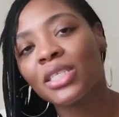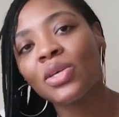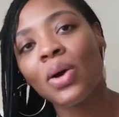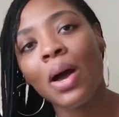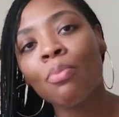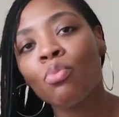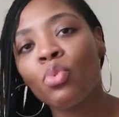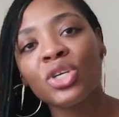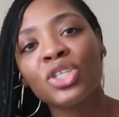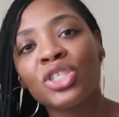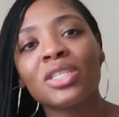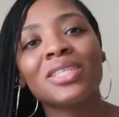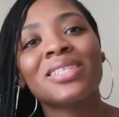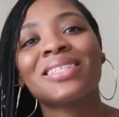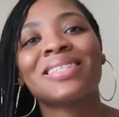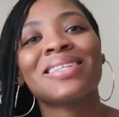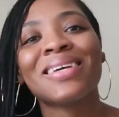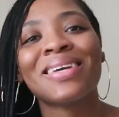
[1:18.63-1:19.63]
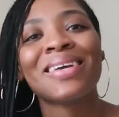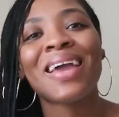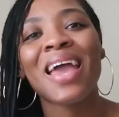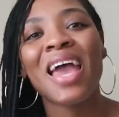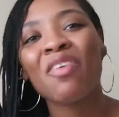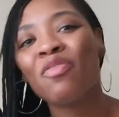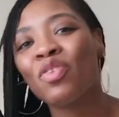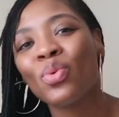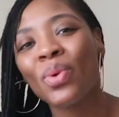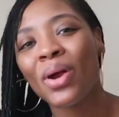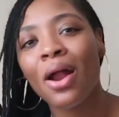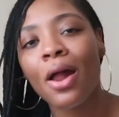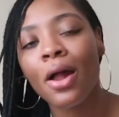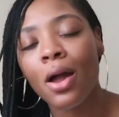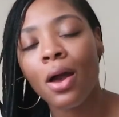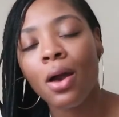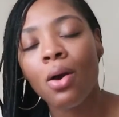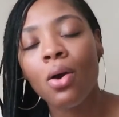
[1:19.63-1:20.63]
So I'm wish listing everywhere
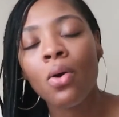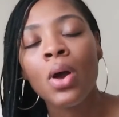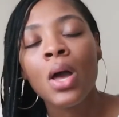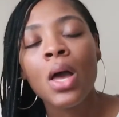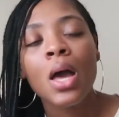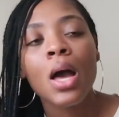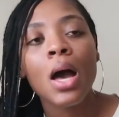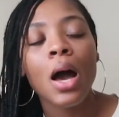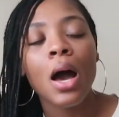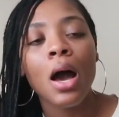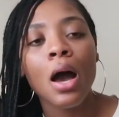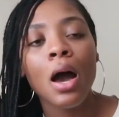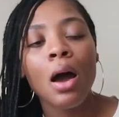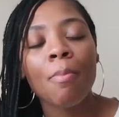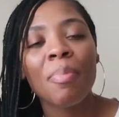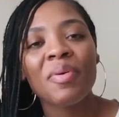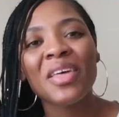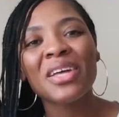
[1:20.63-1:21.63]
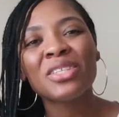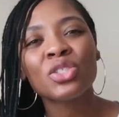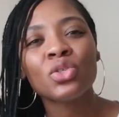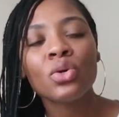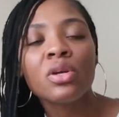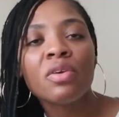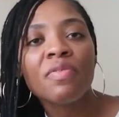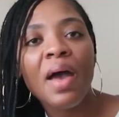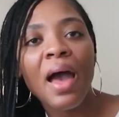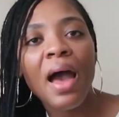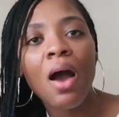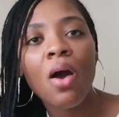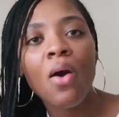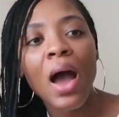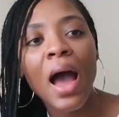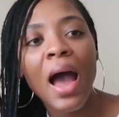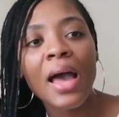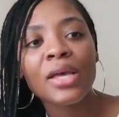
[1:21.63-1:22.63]
I go. Um, but that's sort of
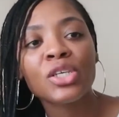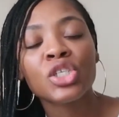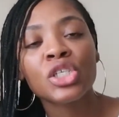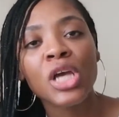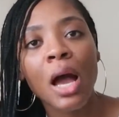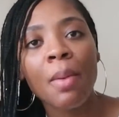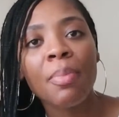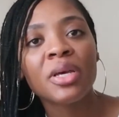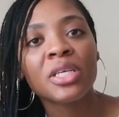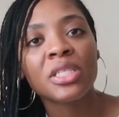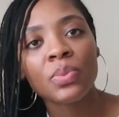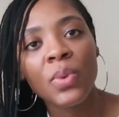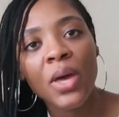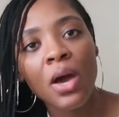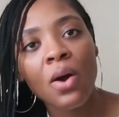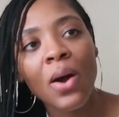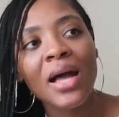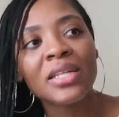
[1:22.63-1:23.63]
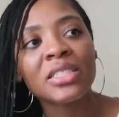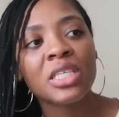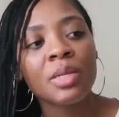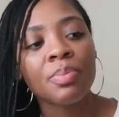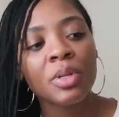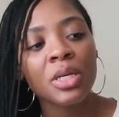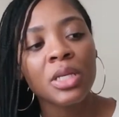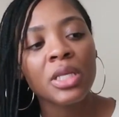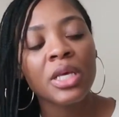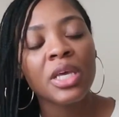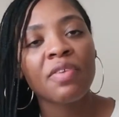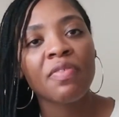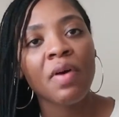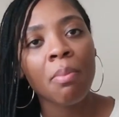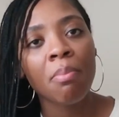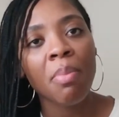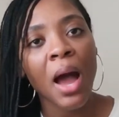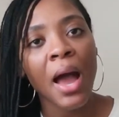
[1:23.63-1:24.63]
how I shop as well. I typically, if
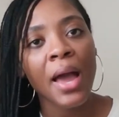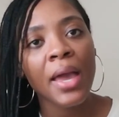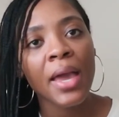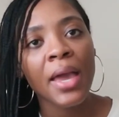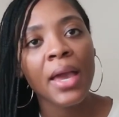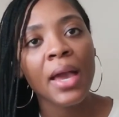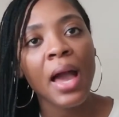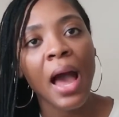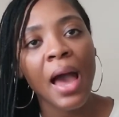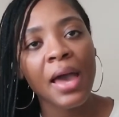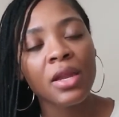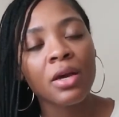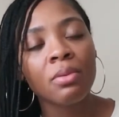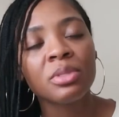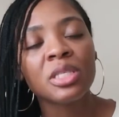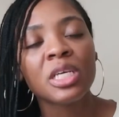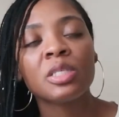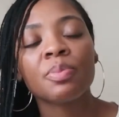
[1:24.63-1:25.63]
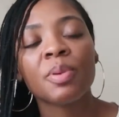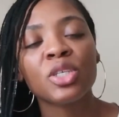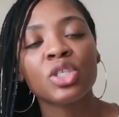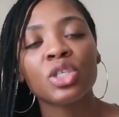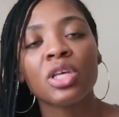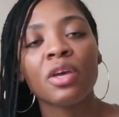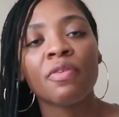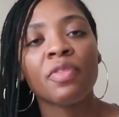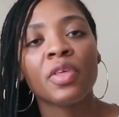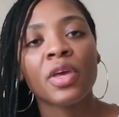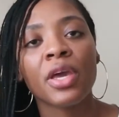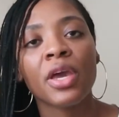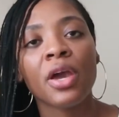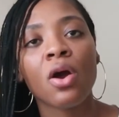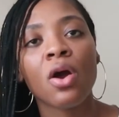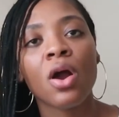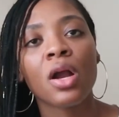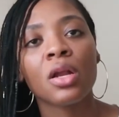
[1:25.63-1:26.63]
I'm buying items, especially if they
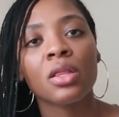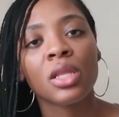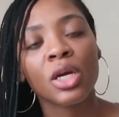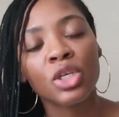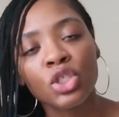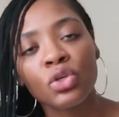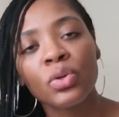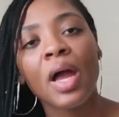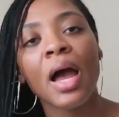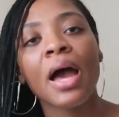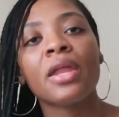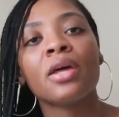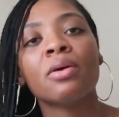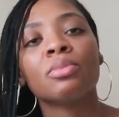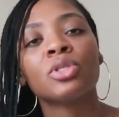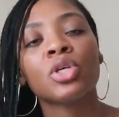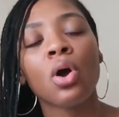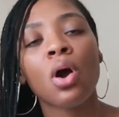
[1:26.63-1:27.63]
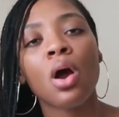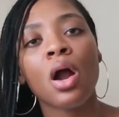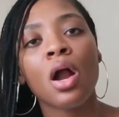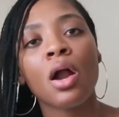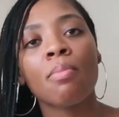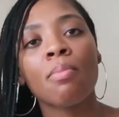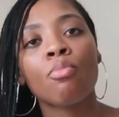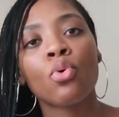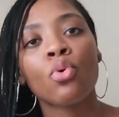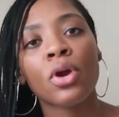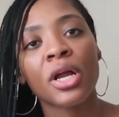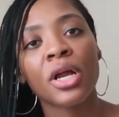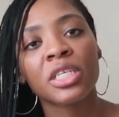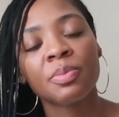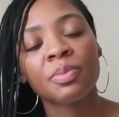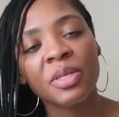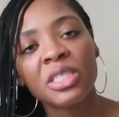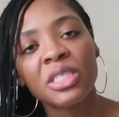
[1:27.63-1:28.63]
are luxury items or more
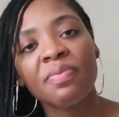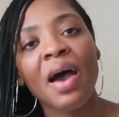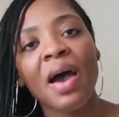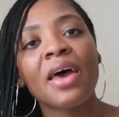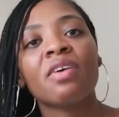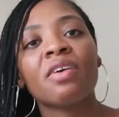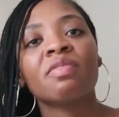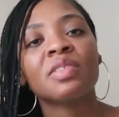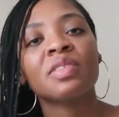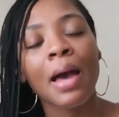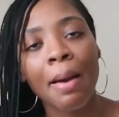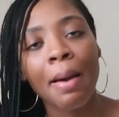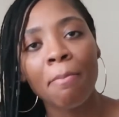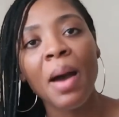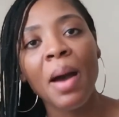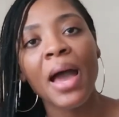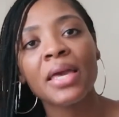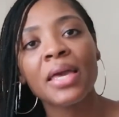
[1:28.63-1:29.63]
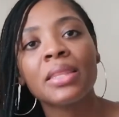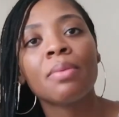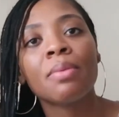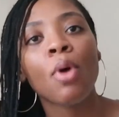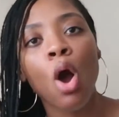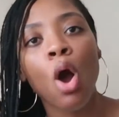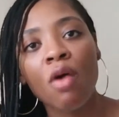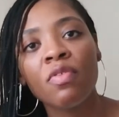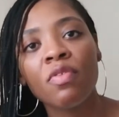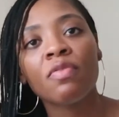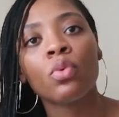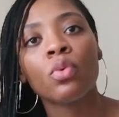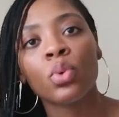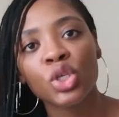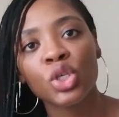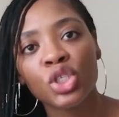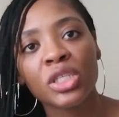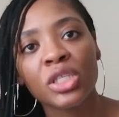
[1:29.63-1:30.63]
expensive items, I'm buying them off of a
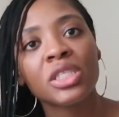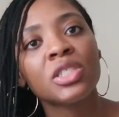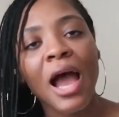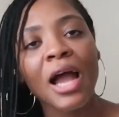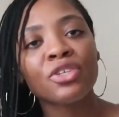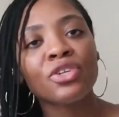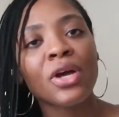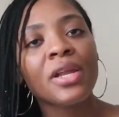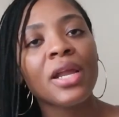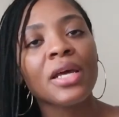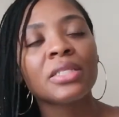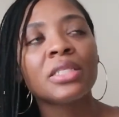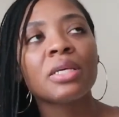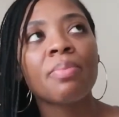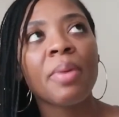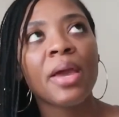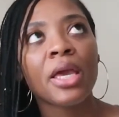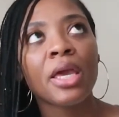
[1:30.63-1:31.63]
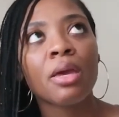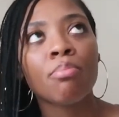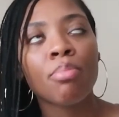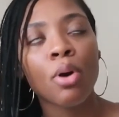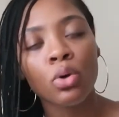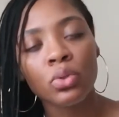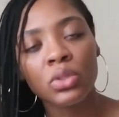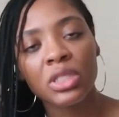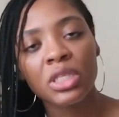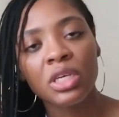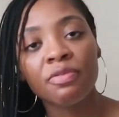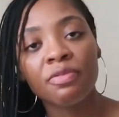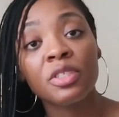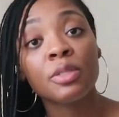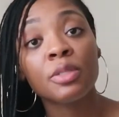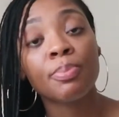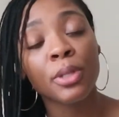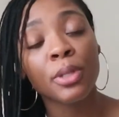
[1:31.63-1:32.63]
wish list. I try not to make impulsive
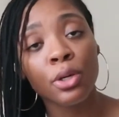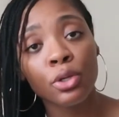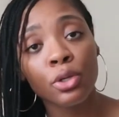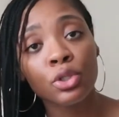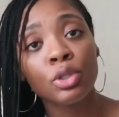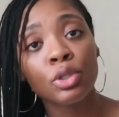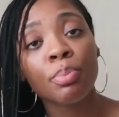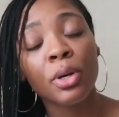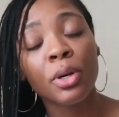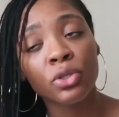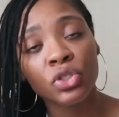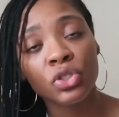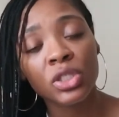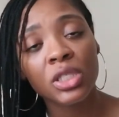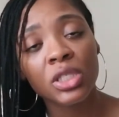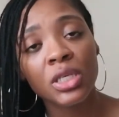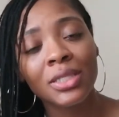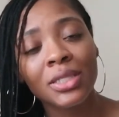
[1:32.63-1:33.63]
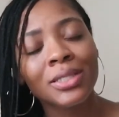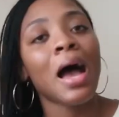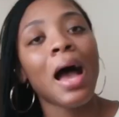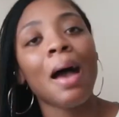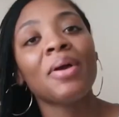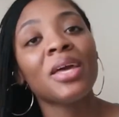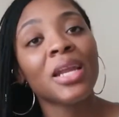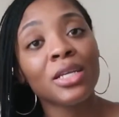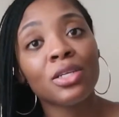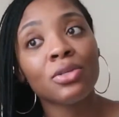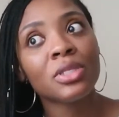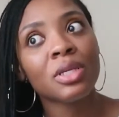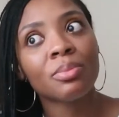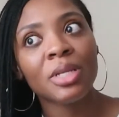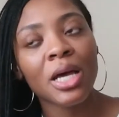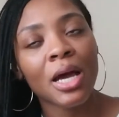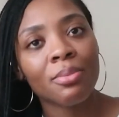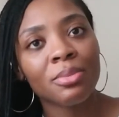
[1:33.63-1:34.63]
splurge purchases. I mean, I do
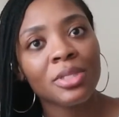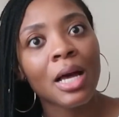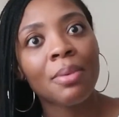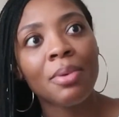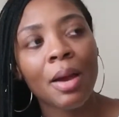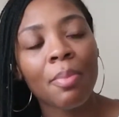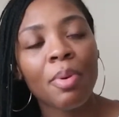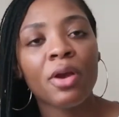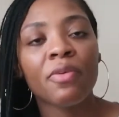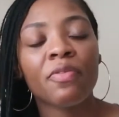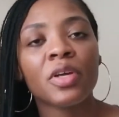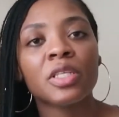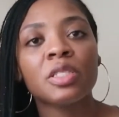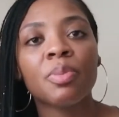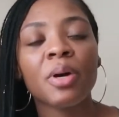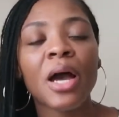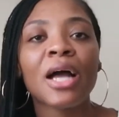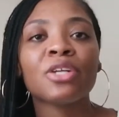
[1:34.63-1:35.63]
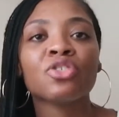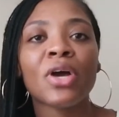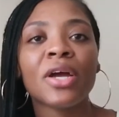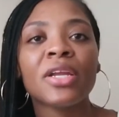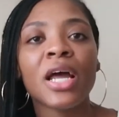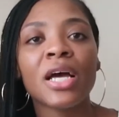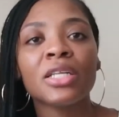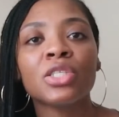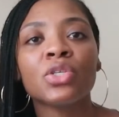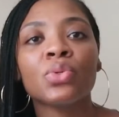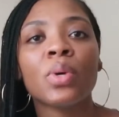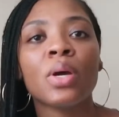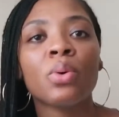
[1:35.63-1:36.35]
sometimes. I'm not perfect, but I try not to.